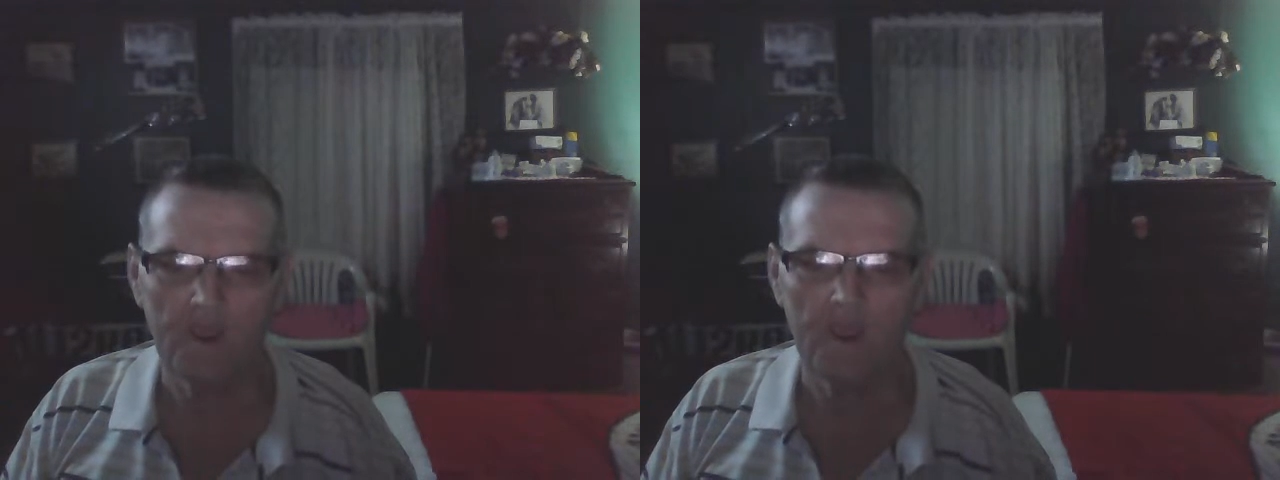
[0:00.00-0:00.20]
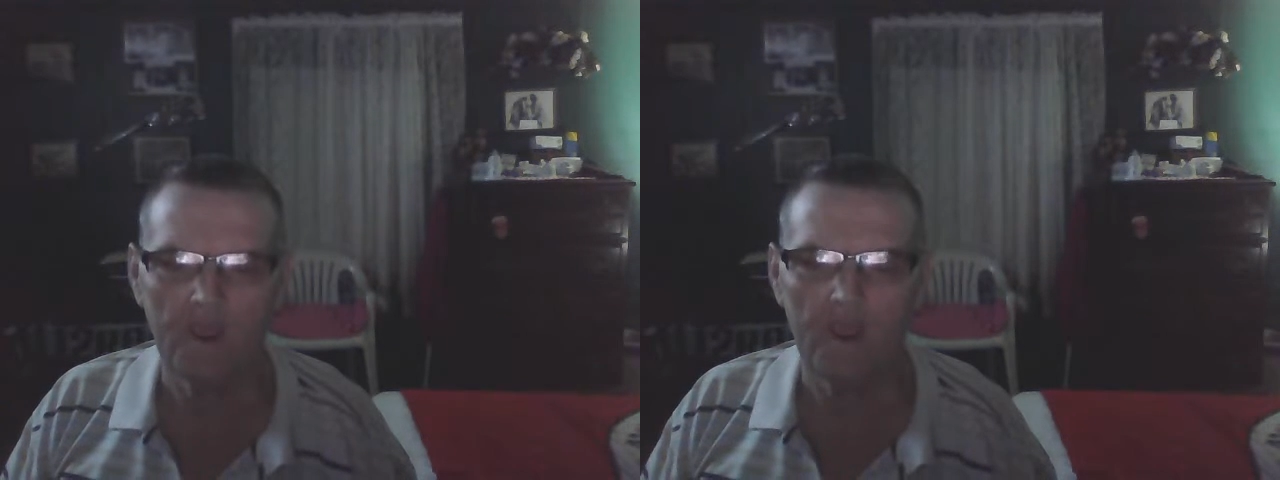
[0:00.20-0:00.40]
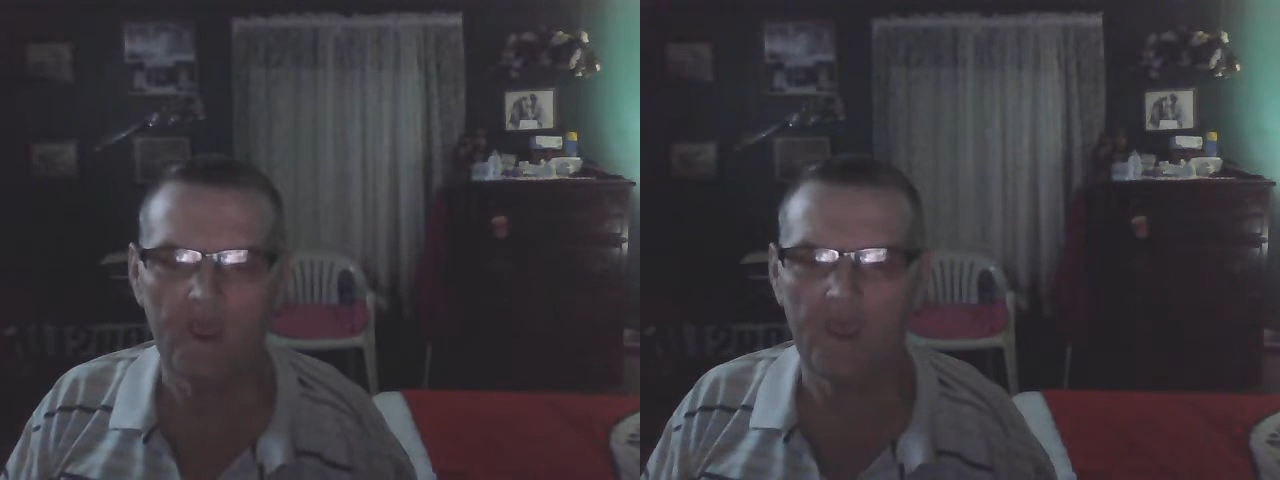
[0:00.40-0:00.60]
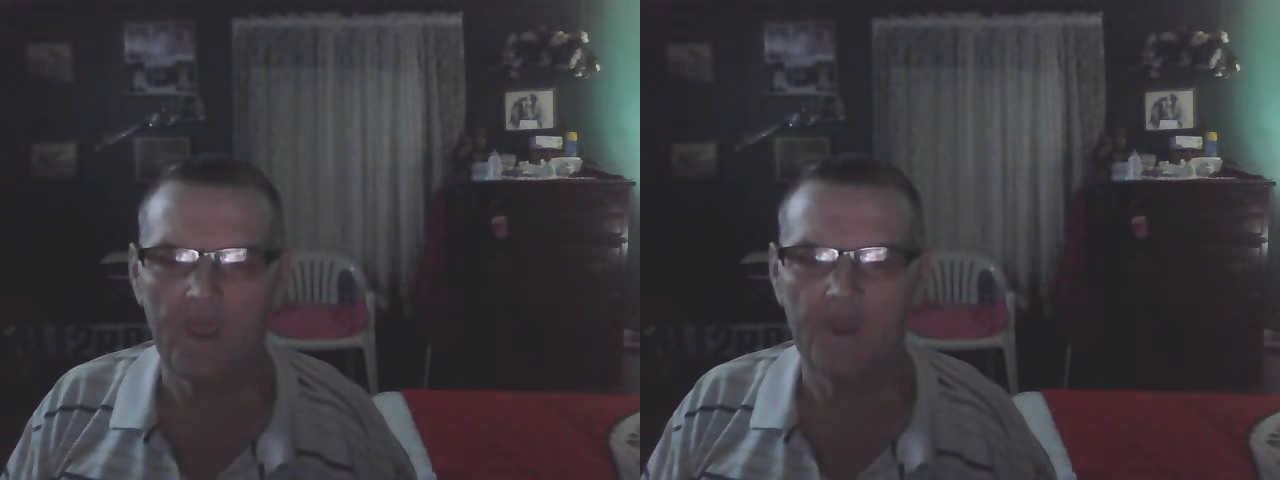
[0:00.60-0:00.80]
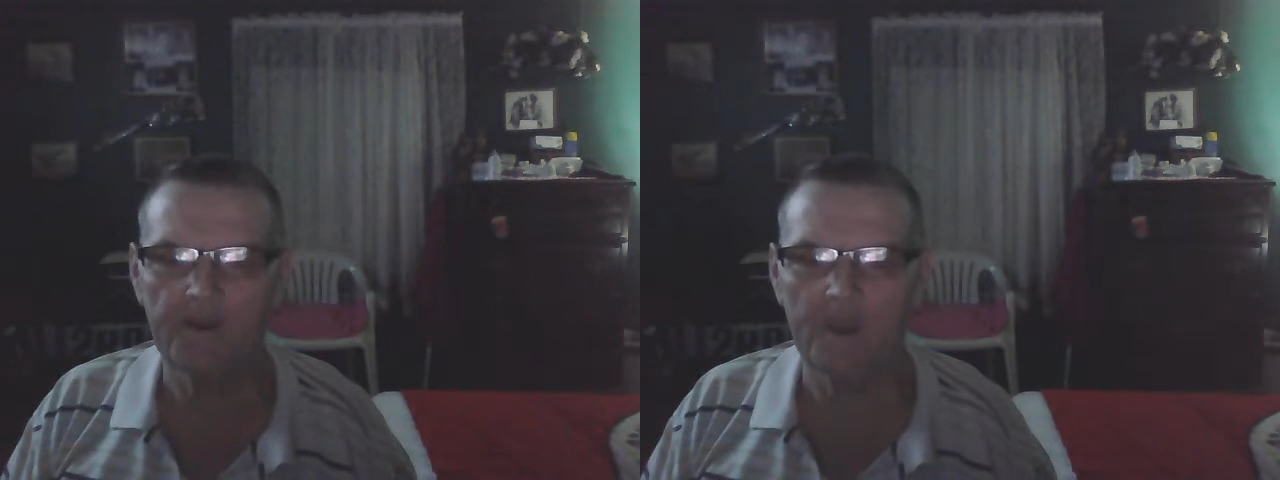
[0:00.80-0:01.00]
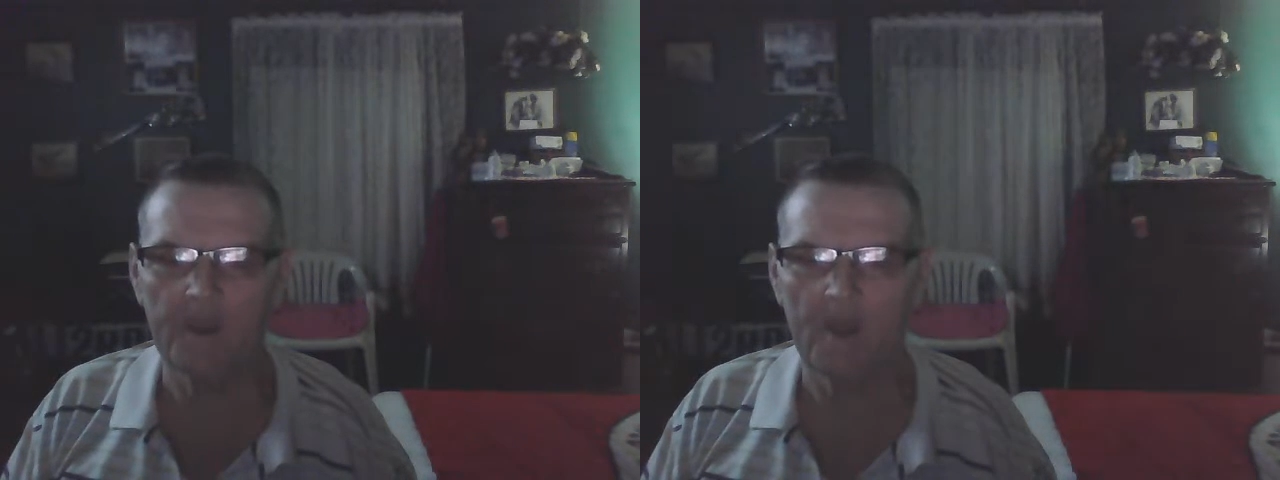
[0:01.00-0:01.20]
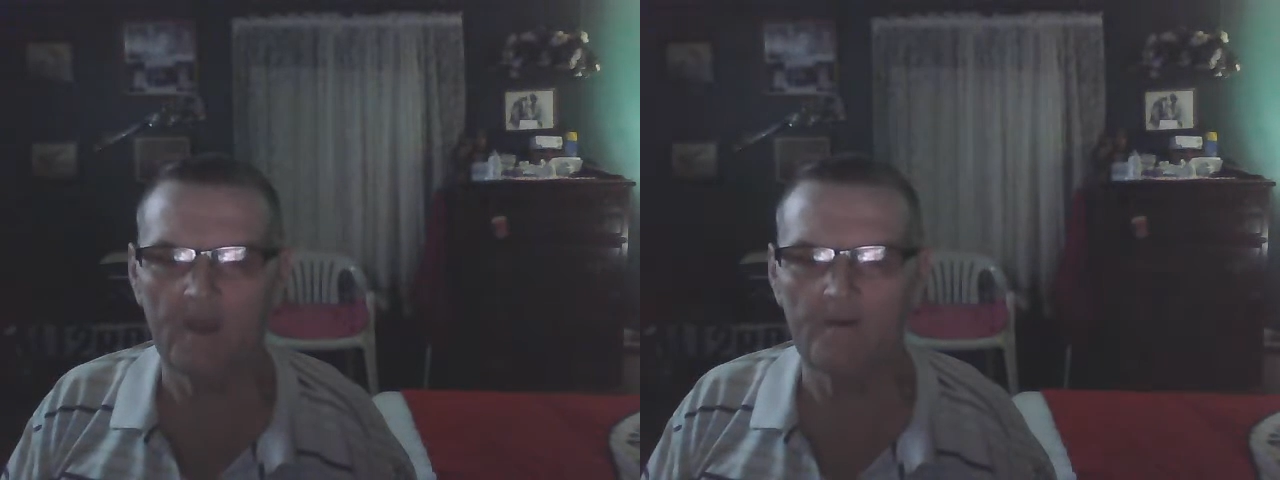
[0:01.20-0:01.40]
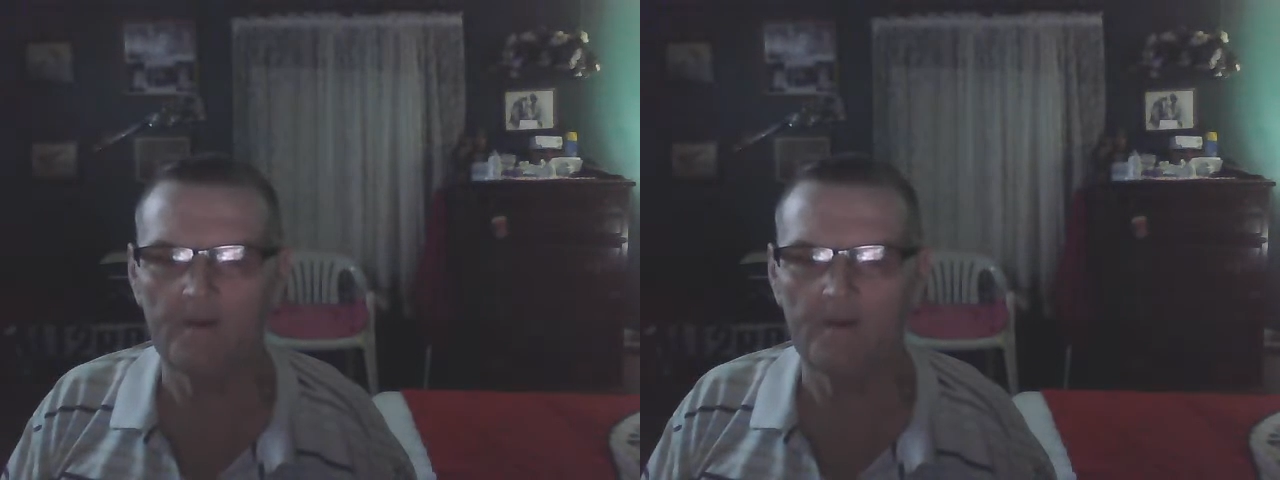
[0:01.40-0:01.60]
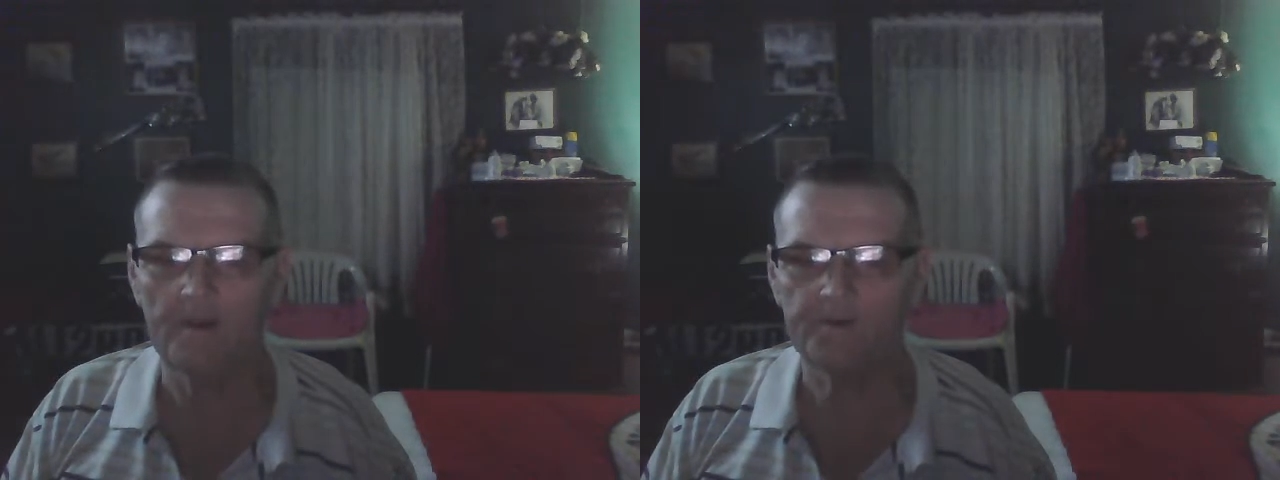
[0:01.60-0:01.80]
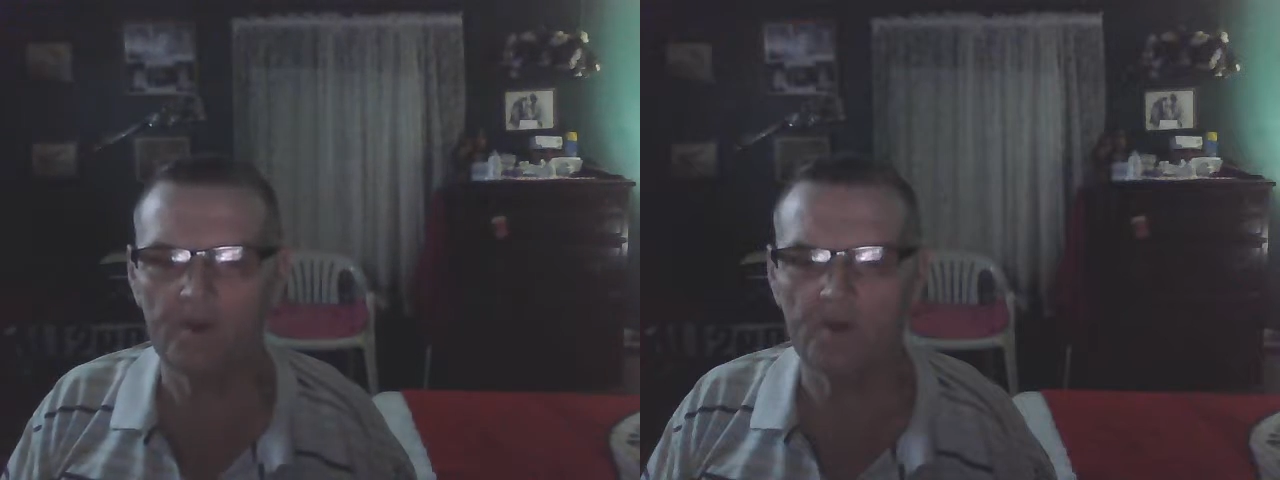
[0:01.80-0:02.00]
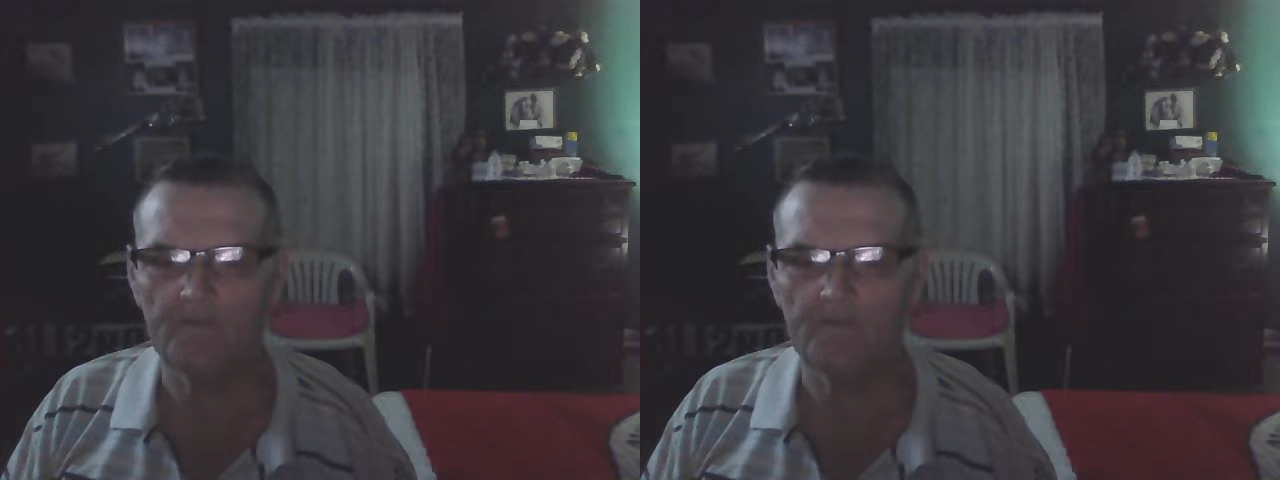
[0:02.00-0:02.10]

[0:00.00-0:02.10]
and serving